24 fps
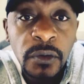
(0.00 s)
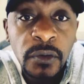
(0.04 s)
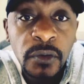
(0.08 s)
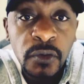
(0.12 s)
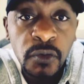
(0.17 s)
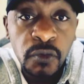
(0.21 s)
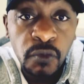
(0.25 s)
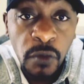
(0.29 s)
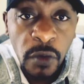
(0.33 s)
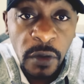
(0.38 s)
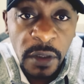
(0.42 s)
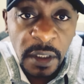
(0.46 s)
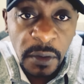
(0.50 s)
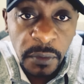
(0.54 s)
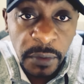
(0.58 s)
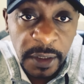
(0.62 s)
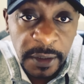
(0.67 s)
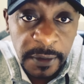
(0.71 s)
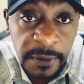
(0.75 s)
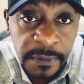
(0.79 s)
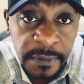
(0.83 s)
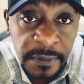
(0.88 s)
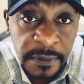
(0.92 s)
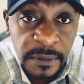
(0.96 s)
to walk
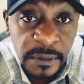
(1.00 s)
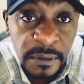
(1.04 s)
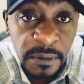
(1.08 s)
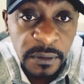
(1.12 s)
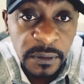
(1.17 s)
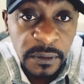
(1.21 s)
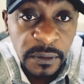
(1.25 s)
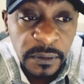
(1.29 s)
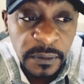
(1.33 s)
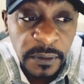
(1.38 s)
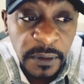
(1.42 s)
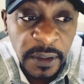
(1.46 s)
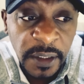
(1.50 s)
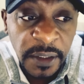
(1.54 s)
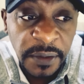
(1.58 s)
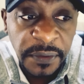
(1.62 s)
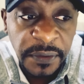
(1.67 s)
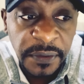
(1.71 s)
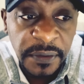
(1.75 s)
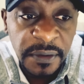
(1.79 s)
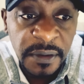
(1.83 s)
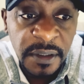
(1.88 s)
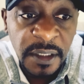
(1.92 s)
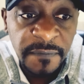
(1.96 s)
away. I
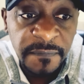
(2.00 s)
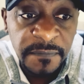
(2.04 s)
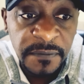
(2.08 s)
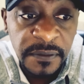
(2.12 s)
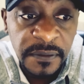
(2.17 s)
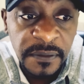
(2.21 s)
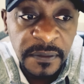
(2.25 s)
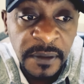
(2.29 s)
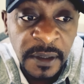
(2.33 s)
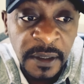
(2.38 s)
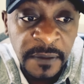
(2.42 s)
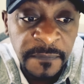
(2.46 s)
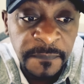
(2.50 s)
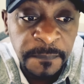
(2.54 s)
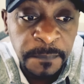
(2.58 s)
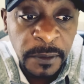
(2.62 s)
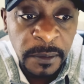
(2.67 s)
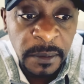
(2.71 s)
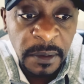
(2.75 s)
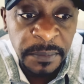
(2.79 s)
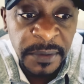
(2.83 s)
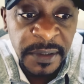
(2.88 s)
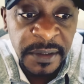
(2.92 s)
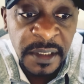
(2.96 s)
think I've
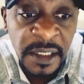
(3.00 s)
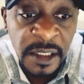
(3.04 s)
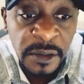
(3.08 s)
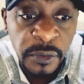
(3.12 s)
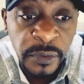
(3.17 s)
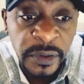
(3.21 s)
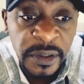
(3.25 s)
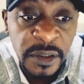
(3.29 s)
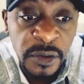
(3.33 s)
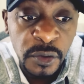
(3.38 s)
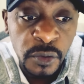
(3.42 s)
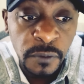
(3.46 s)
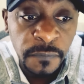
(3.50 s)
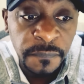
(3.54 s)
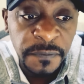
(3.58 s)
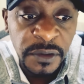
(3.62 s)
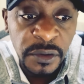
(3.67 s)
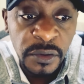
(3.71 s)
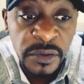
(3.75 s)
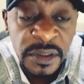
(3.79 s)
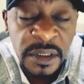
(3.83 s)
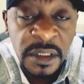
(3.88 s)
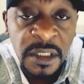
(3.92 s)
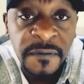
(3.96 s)
probably done already two
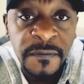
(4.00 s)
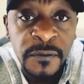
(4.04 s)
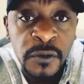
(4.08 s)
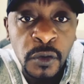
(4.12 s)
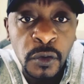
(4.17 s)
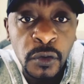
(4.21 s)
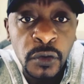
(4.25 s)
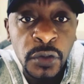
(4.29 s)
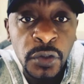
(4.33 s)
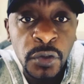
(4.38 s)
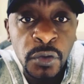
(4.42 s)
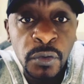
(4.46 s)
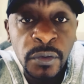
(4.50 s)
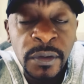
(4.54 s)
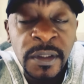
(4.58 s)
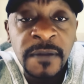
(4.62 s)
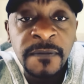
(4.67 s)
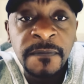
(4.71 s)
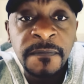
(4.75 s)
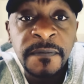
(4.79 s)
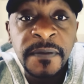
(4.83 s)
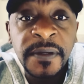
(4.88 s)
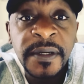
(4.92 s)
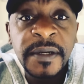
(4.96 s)
videos, and I've told you the
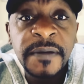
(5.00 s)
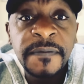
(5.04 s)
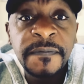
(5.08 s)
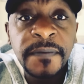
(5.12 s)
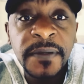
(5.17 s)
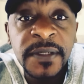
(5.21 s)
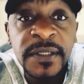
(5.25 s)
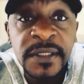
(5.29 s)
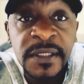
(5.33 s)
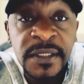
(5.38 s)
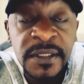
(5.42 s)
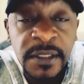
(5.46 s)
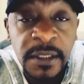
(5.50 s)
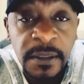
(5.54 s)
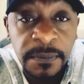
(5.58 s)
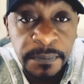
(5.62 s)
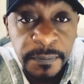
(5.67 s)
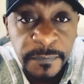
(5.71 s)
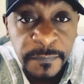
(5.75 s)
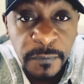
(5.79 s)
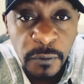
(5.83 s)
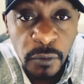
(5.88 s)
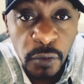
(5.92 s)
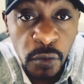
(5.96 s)
very first step
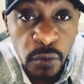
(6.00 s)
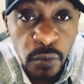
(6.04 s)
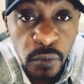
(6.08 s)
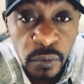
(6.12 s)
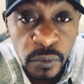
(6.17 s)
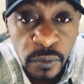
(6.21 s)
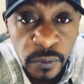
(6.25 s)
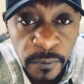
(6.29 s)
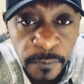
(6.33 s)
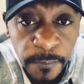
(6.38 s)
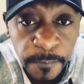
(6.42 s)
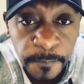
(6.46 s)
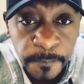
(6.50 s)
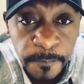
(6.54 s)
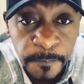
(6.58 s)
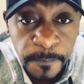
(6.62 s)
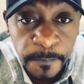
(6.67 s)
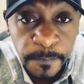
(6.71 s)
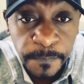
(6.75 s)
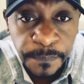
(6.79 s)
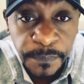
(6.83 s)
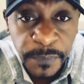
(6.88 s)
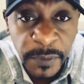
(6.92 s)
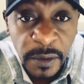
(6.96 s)
for you
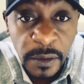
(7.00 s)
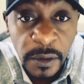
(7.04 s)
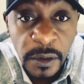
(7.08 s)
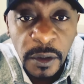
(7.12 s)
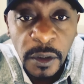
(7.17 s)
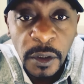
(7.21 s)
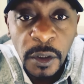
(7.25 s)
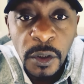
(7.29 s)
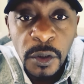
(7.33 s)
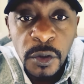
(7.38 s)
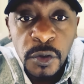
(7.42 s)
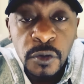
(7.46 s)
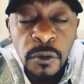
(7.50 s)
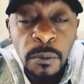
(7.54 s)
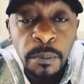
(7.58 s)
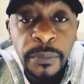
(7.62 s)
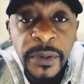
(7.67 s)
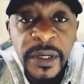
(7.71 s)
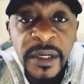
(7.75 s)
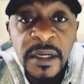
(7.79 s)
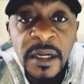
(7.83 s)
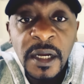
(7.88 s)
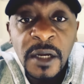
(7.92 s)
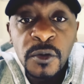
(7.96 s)
to
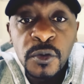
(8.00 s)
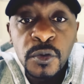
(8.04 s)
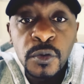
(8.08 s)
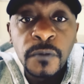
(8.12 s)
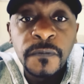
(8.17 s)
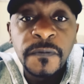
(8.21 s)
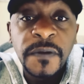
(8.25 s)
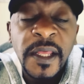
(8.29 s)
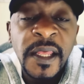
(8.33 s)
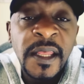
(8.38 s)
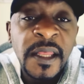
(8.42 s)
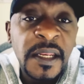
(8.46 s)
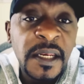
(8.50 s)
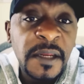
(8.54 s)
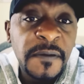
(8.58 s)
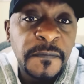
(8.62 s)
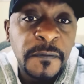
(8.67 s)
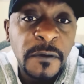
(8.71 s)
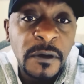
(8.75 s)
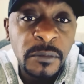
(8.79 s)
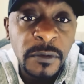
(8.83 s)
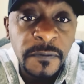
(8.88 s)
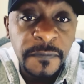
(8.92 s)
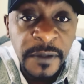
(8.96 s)
break out of any
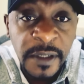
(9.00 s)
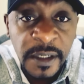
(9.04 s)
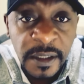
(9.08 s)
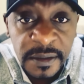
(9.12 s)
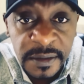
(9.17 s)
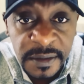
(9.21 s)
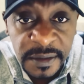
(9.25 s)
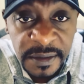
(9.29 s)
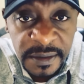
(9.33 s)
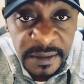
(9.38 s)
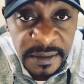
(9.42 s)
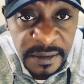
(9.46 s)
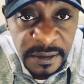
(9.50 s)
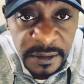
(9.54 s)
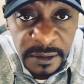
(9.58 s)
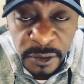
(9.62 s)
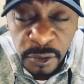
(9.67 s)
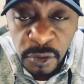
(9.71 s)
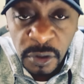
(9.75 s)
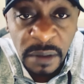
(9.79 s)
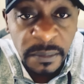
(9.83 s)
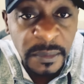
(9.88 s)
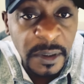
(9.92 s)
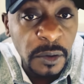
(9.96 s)
form of curse,
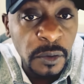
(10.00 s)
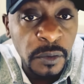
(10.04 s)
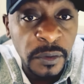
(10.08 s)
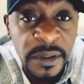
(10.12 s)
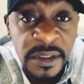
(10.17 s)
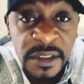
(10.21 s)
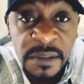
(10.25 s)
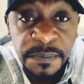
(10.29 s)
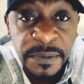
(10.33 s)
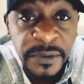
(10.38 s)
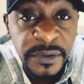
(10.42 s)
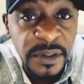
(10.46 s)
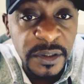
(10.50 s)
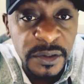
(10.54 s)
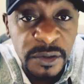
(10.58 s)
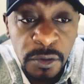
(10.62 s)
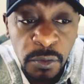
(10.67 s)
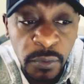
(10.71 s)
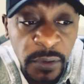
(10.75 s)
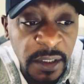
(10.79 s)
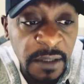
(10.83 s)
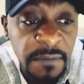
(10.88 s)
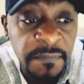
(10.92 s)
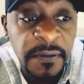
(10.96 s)
trauma, or experience, or
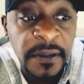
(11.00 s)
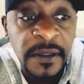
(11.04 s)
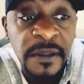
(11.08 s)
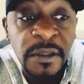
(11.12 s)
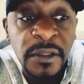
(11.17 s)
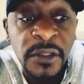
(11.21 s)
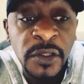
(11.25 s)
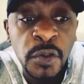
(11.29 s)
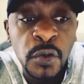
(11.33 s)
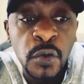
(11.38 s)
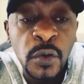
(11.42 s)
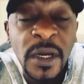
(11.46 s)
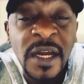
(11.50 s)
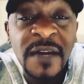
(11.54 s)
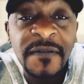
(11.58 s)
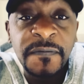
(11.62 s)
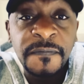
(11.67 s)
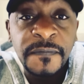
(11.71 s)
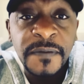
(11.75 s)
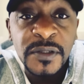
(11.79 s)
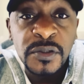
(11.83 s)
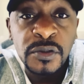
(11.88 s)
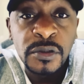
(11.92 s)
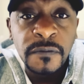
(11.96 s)
whatever, you have
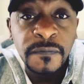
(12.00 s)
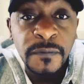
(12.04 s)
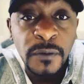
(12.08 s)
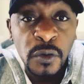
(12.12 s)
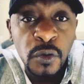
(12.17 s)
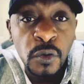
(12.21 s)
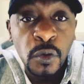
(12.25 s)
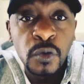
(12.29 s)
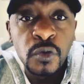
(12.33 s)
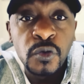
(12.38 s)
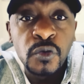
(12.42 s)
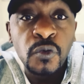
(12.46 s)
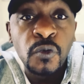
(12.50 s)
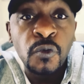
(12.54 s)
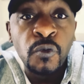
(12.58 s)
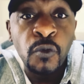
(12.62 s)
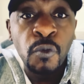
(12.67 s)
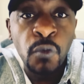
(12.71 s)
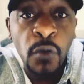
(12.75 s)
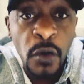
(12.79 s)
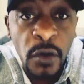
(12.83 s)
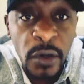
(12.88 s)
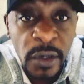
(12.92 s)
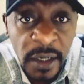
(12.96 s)
first of all got to
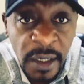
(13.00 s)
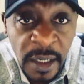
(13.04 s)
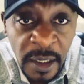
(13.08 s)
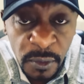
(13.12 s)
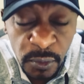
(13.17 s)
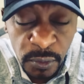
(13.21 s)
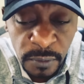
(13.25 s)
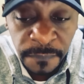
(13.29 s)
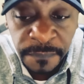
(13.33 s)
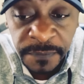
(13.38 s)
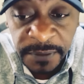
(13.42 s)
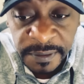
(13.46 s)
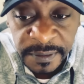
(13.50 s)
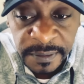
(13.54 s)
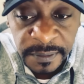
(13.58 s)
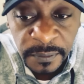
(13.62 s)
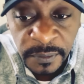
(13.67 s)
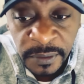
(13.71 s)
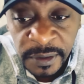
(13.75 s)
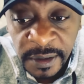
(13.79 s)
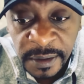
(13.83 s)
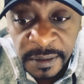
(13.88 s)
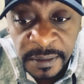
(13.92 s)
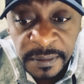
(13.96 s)
walk out of it,
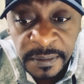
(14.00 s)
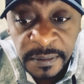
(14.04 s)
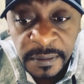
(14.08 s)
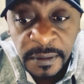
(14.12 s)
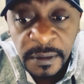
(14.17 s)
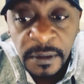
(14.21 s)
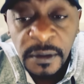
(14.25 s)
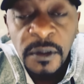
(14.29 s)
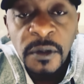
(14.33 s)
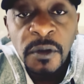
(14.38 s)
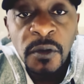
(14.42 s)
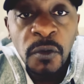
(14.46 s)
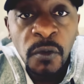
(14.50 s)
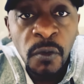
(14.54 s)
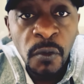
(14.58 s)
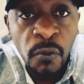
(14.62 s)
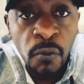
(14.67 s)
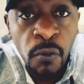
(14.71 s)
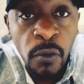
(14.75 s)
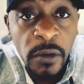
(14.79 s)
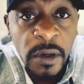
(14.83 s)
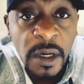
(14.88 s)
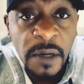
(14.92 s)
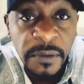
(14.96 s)
okay?
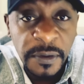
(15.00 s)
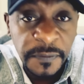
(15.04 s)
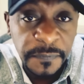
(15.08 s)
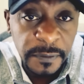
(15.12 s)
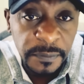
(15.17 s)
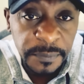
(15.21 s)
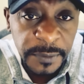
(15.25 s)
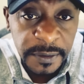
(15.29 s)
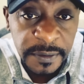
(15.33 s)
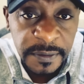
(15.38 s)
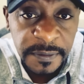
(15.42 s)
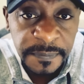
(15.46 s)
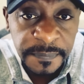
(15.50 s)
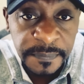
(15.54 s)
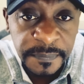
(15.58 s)
Walk away from it.